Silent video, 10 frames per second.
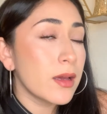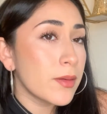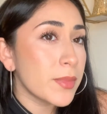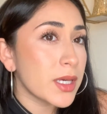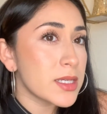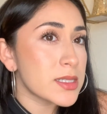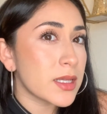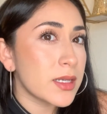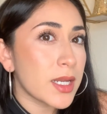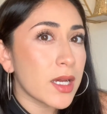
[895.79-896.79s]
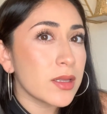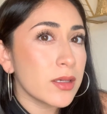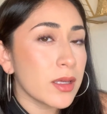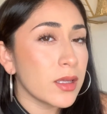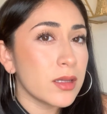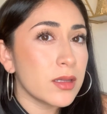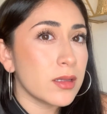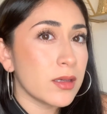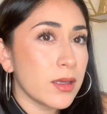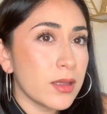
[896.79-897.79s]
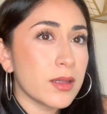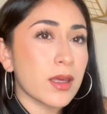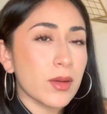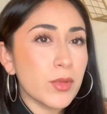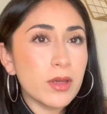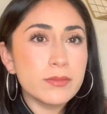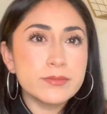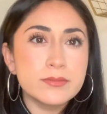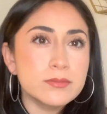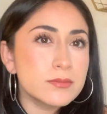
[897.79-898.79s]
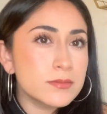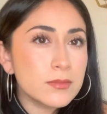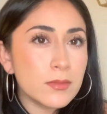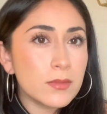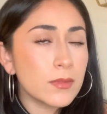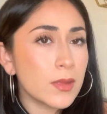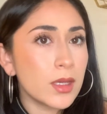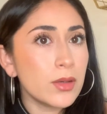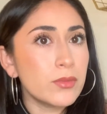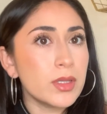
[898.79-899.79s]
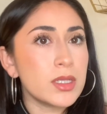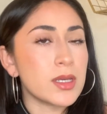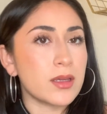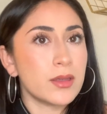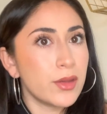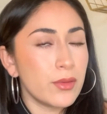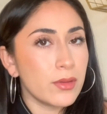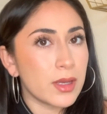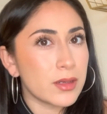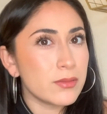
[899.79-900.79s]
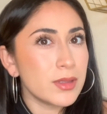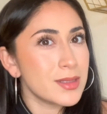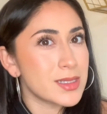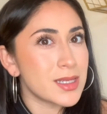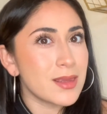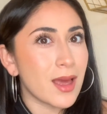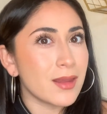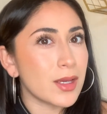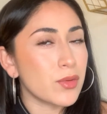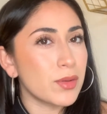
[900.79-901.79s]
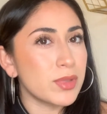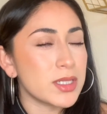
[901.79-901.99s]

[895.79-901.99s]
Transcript: because not looking in the camera, I don't really see that like crumbly